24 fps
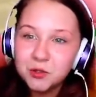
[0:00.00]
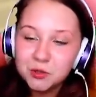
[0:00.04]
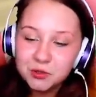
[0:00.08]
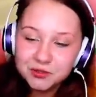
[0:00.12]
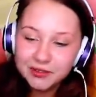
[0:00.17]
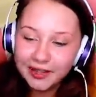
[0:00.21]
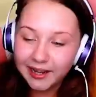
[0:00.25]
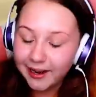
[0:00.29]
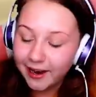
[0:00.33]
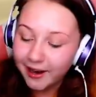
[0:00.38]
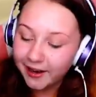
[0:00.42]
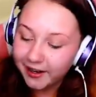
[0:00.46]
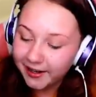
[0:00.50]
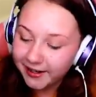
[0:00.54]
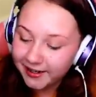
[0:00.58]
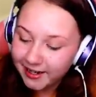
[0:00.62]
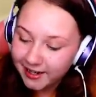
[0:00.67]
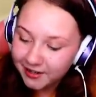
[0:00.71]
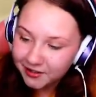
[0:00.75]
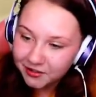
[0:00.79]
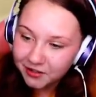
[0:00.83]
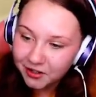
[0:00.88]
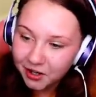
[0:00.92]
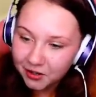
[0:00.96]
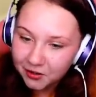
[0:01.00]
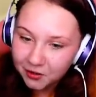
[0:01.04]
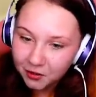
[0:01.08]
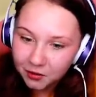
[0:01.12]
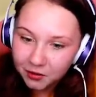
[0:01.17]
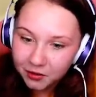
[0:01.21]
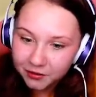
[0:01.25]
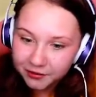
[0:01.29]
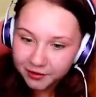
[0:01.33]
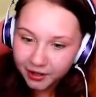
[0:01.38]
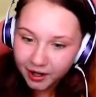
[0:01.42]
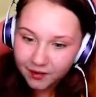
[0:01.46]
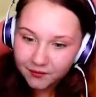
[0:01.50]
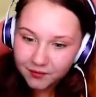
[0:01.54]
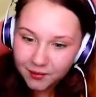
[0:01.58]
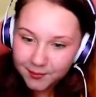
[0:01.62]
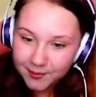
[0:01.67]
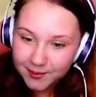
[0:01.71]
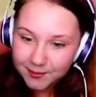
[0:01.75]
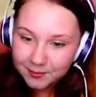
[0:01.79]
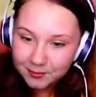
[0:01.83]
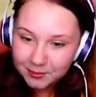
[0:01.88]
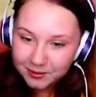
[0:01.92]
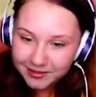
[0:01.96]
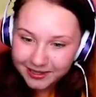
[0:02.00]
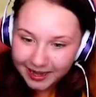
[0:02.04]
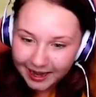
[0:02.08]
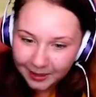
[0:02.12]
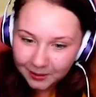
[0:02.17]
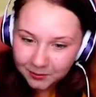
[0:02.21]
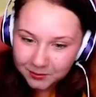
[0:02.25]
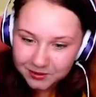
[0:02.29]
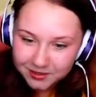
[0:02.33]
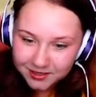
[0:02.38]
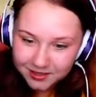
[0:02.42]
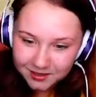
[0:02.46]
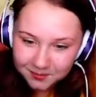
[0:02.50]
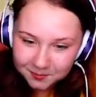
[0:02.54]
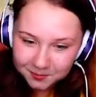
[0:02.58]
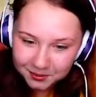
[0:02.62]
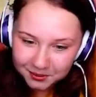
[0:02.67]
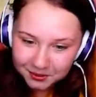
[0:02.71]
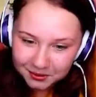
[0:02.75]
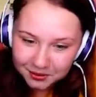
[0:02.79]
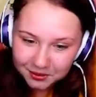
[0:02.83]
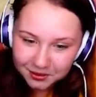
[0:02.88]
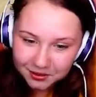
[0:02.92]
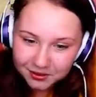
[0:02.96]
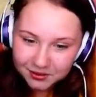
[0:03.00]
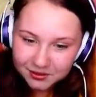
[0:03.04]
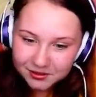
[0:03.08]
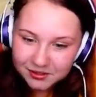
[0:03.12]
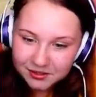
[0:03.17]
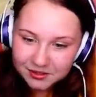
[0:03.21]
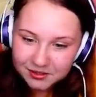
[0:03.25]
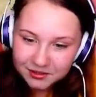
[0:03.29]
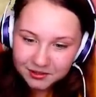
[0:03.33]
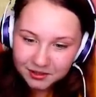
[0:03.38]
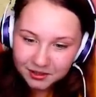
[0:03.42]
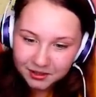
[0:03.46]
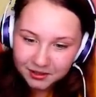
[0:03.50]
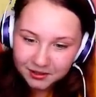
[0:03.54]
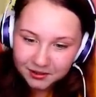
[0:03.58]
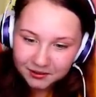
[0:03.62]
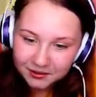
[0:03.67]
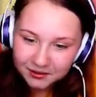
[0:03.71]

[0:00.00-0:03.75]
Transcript: all day and I need to go knock on other people's houses because, you know,